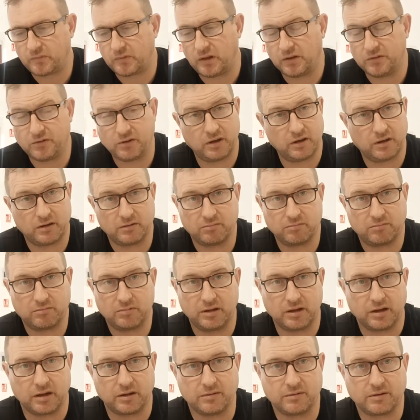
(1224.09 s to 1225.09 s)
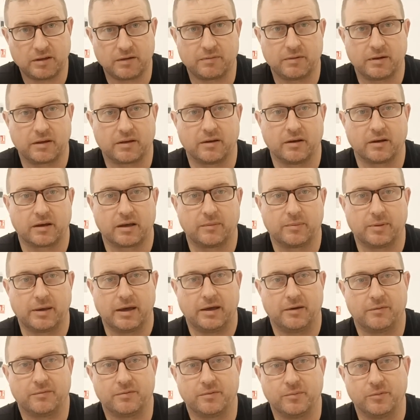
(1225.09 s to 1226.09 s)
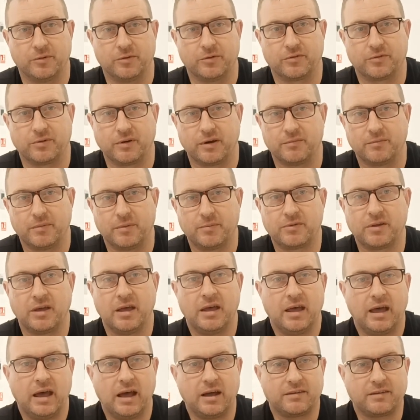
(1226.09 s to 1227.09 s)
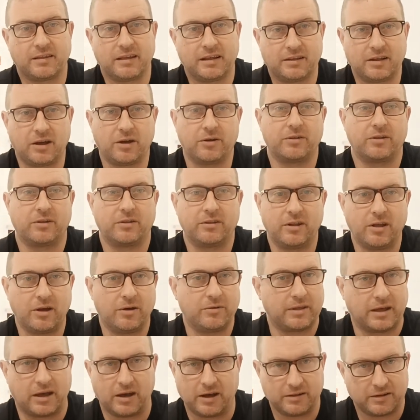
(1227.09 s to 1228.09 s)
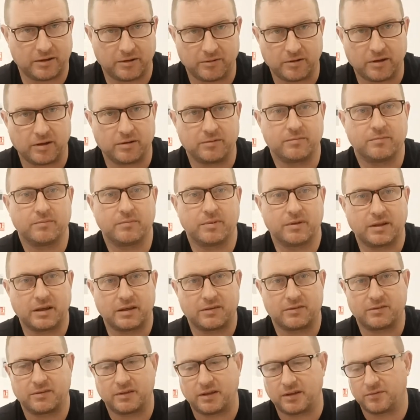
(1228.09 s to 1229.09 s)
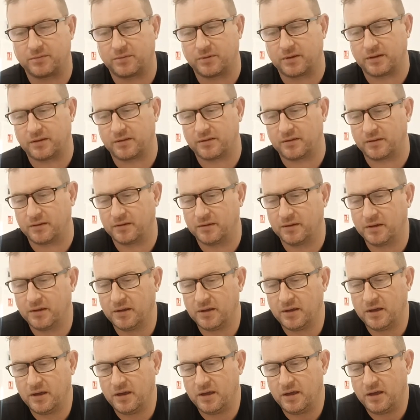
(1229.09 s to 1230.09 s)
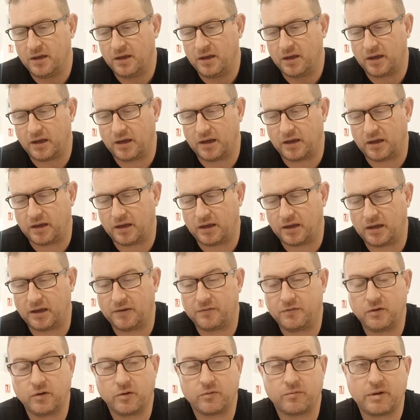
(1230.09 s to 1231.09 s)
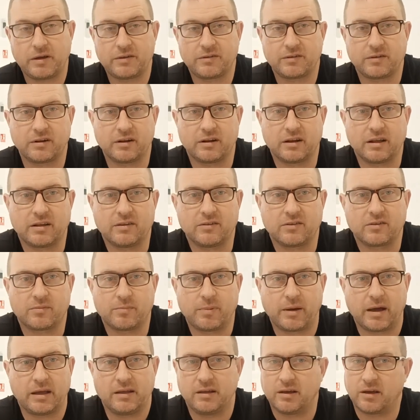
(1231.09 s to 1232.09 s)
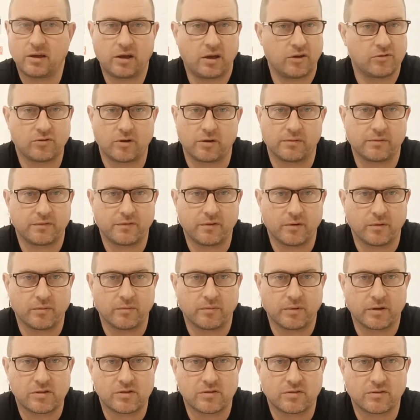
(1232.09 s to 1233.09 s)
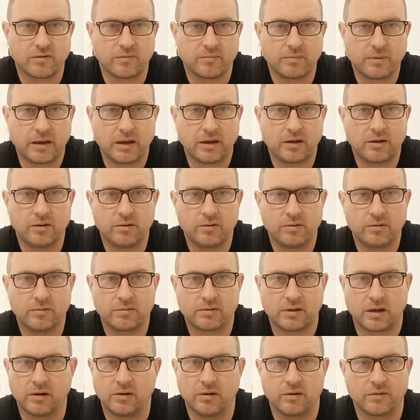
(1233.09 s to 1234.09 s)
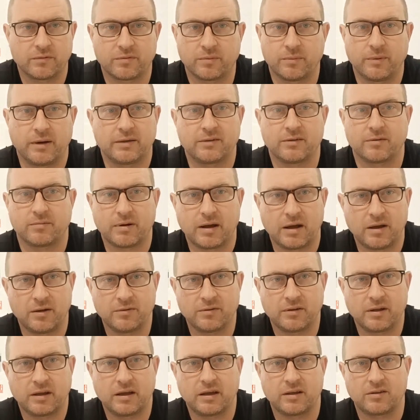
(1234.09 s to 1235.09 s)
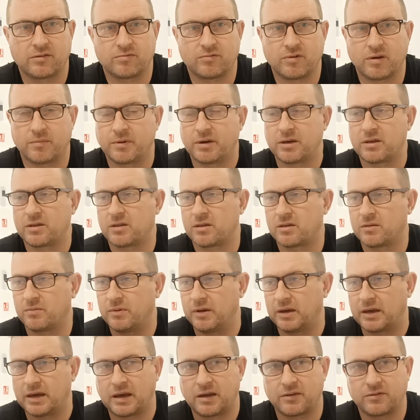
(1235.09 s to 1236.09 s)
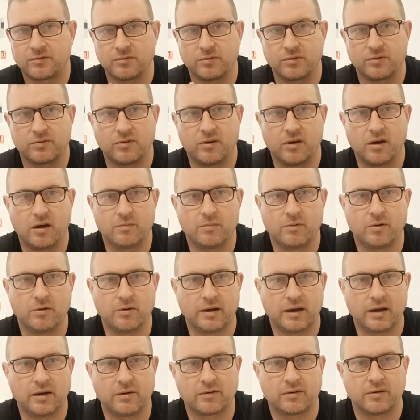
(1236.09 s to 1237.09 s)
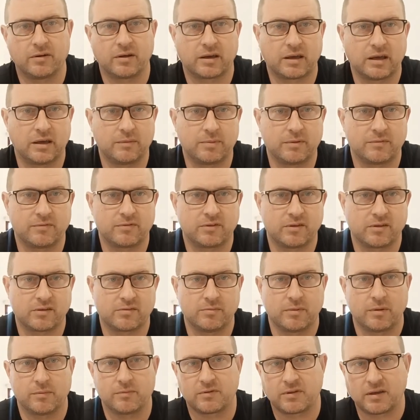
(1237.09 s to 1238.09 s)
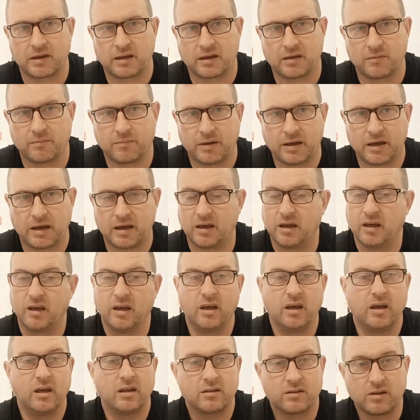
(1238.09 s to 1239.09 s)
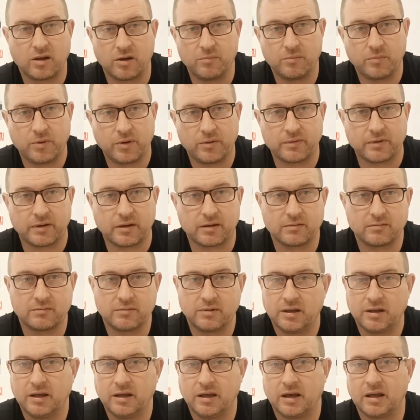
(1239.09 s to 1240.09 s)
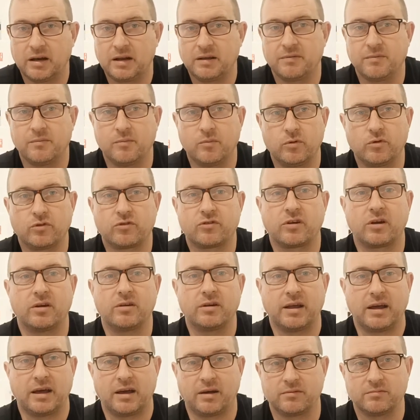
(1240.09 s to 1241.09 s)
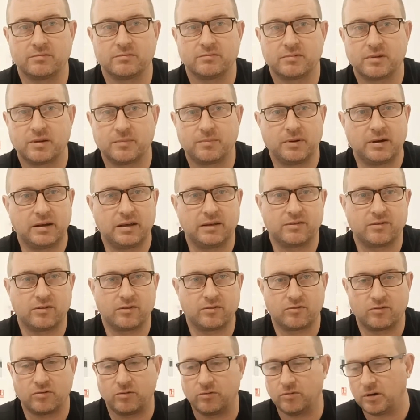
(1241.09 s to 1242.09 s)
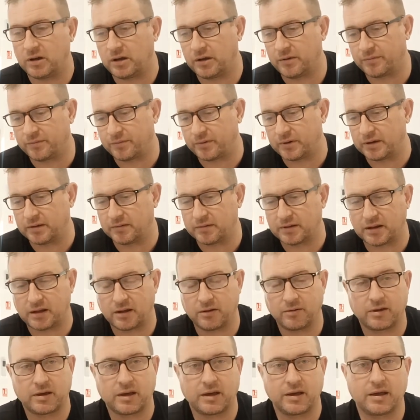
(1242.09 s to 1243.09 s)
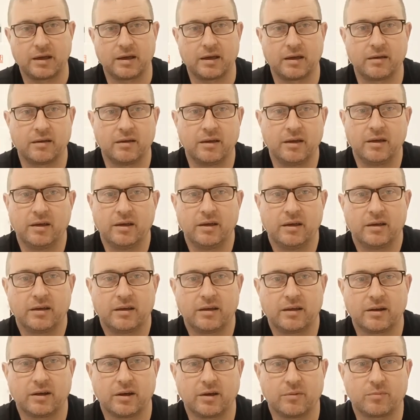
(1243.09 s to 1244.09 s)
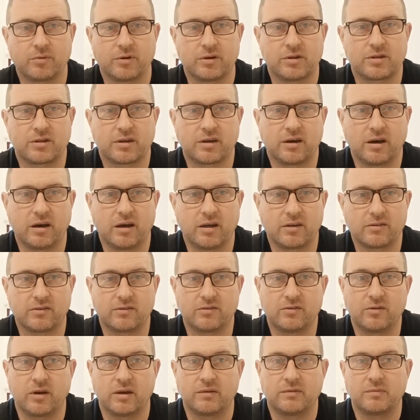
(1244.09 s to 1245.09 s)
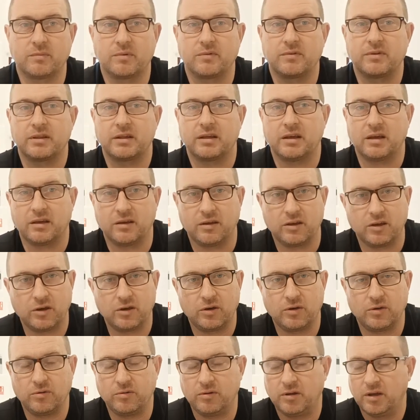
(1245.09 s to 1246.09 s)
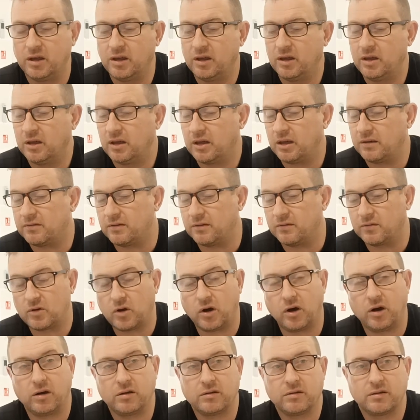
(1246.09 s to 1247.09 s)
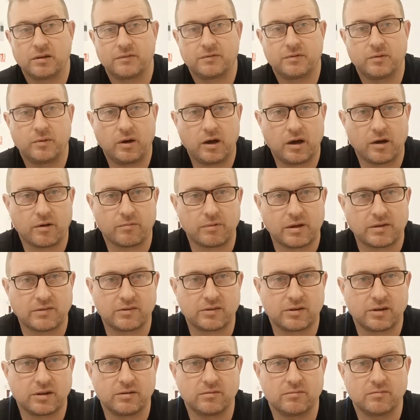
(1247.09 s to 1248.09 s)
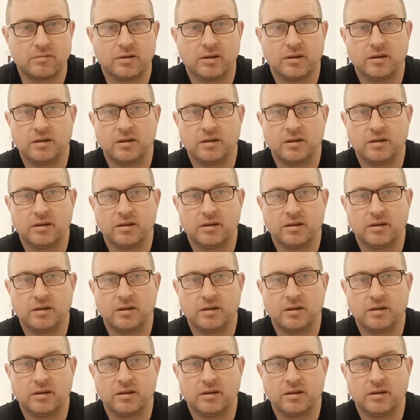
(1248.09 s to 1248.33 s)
So, you definitely can't keep it out for more than 12 months. How do they know that? I don't know, but that's what they think. If you're a resident in Spain, you can't drive a foreign registered vehicle. Don't look for ways around it. It's rubbish. We get asked all the time, or how can I keep it for 6 months, take it back? Don't bother. And even more so now, the police are all over it. They don't care. British cars, it's not even within the EU. If you are a resident,